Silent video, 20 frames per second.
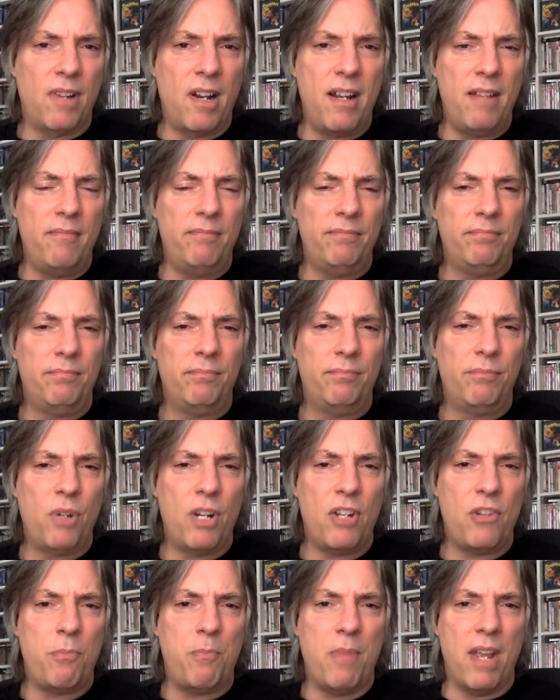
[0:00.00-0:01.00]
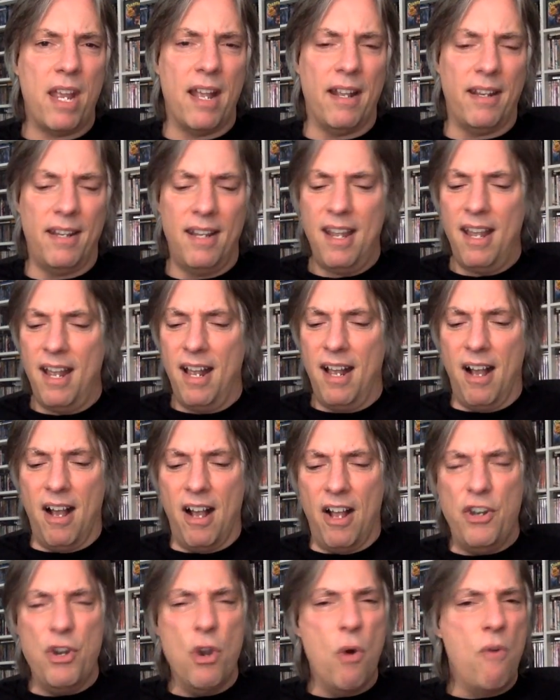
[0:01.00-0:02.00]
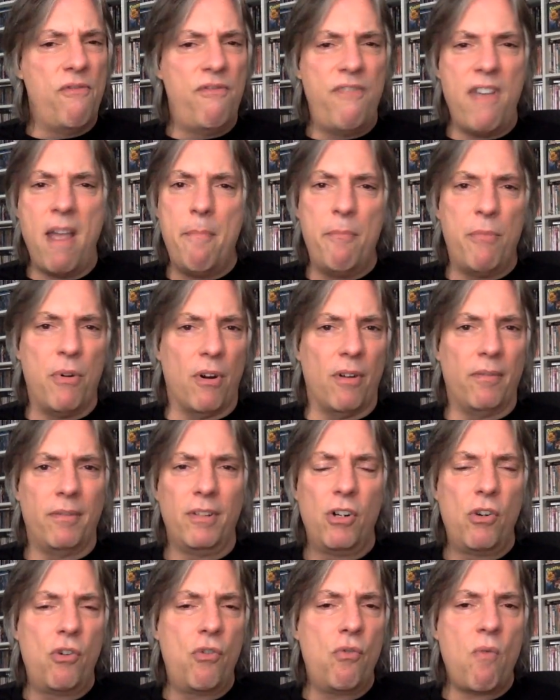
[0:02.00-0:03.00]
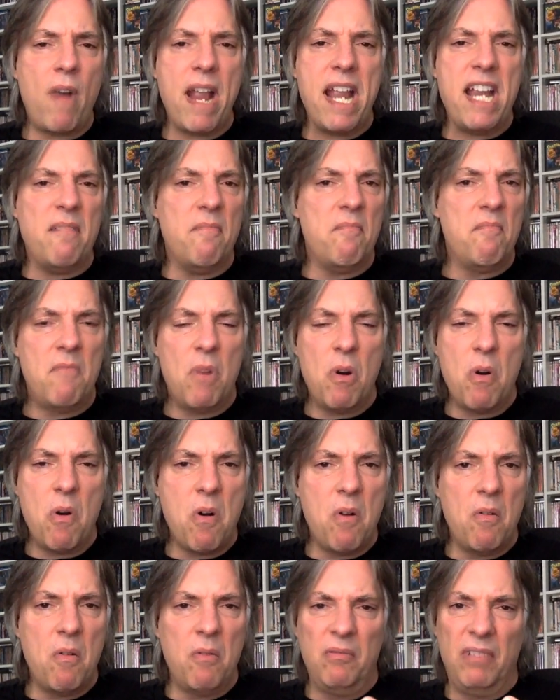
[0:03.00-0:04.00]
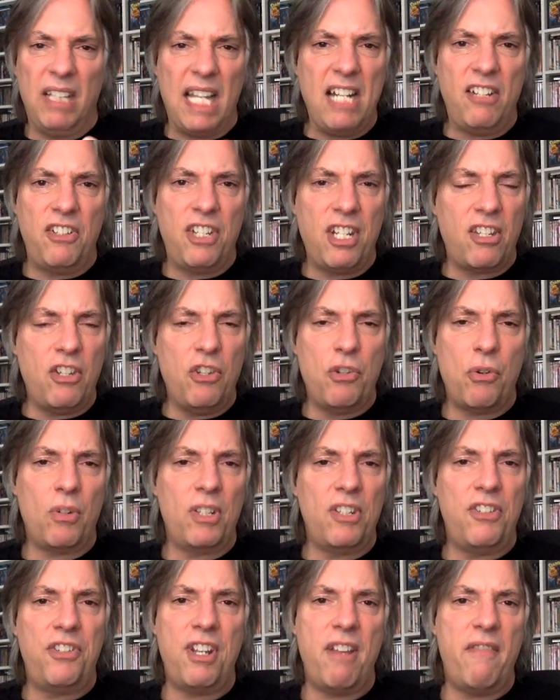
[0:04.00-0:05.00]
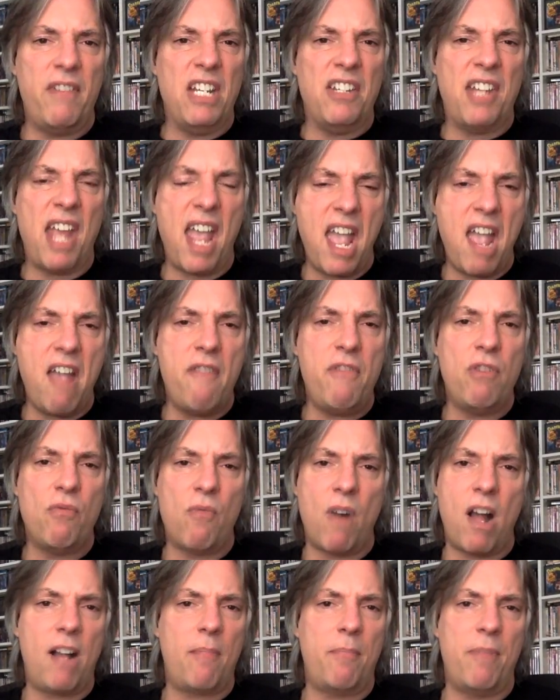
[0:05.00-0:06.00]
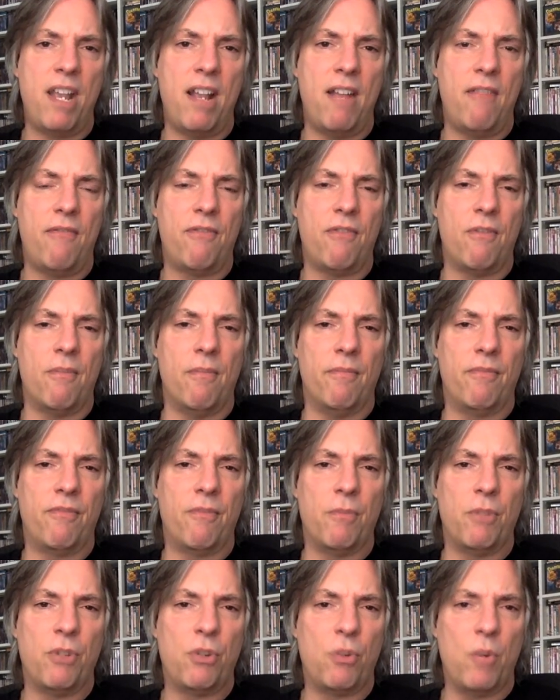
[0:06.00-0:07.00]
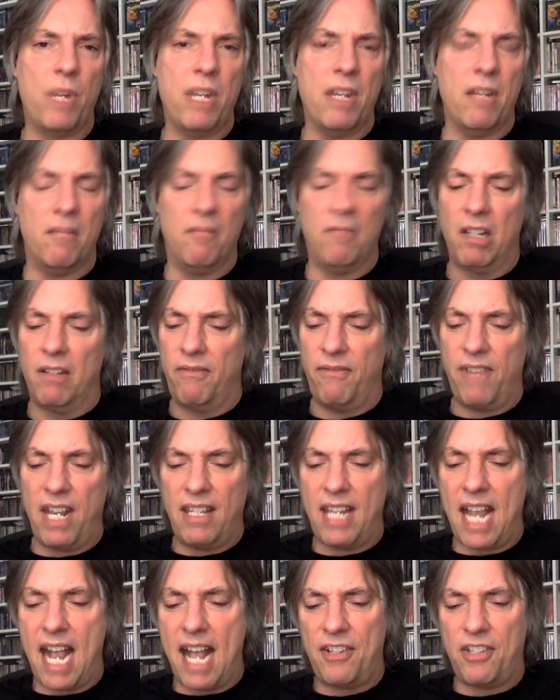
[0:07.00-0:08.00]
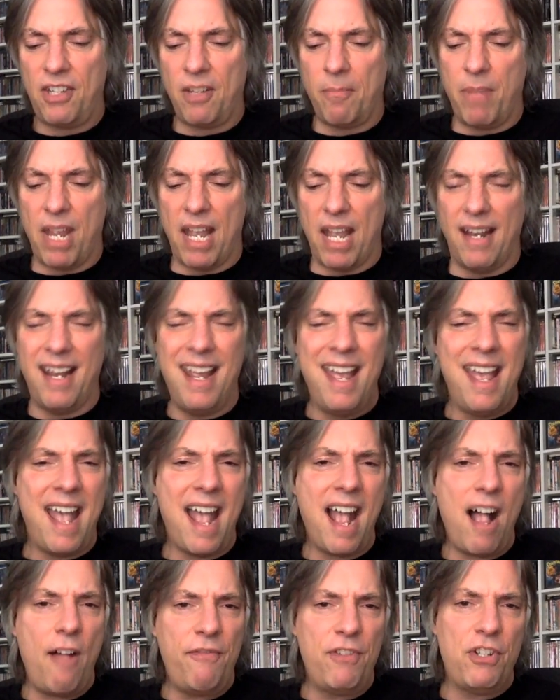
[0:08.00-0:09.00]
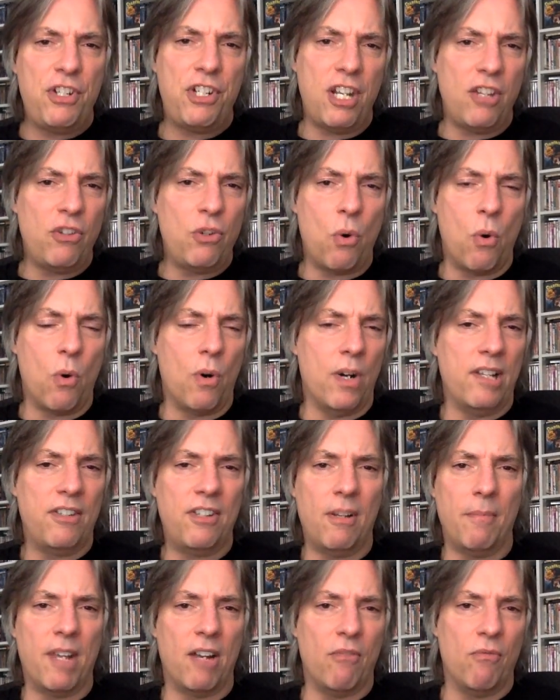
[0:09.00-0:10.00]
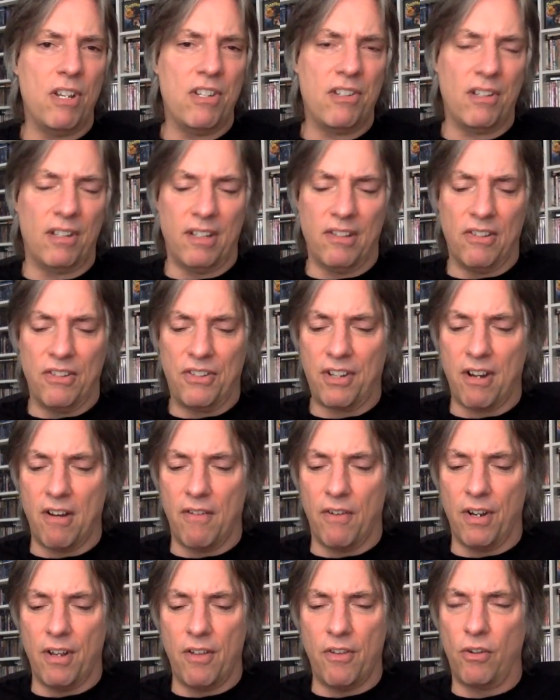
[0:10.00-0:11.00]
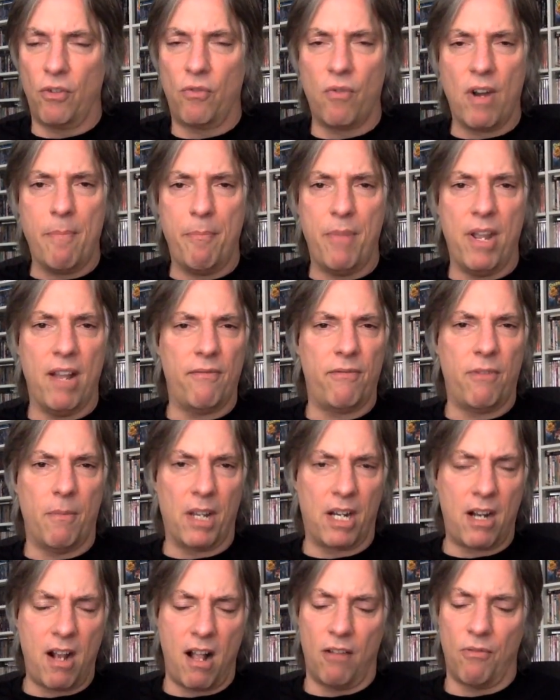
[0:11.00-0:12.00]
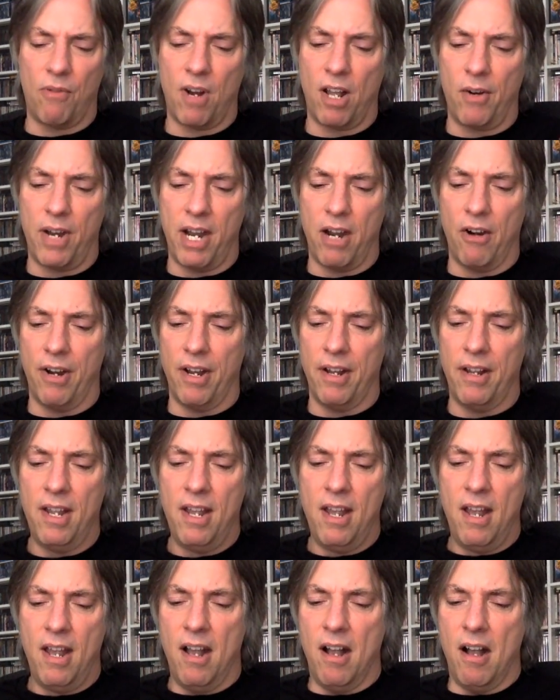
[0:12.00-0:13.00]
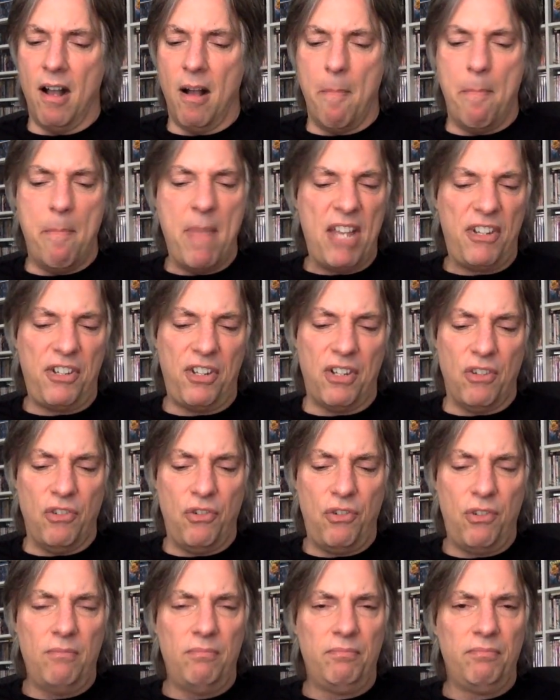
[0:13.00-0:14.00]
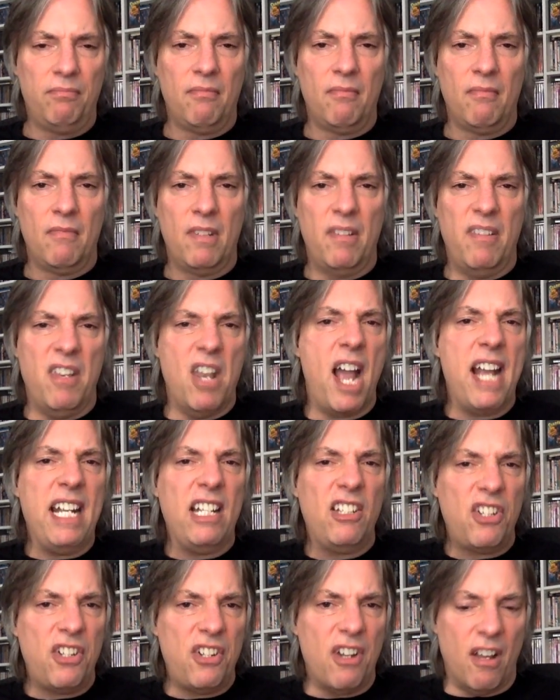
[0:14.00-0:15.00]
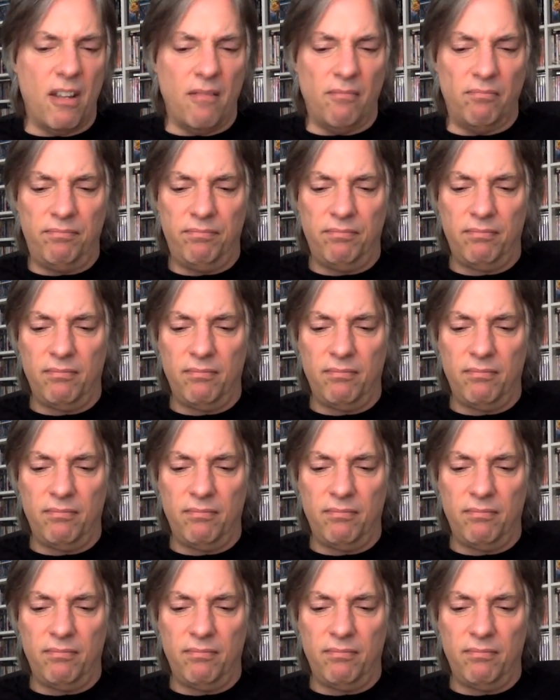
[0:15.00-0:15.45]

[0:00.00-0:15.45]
right? British band. Uh, November, great late 60s, early 70s heavy rock band from, from Sweden. Fantastic band. Alpha Centauri, something I recently discovered. Another great band from the Colorado area. Uh, Message, Night Sun,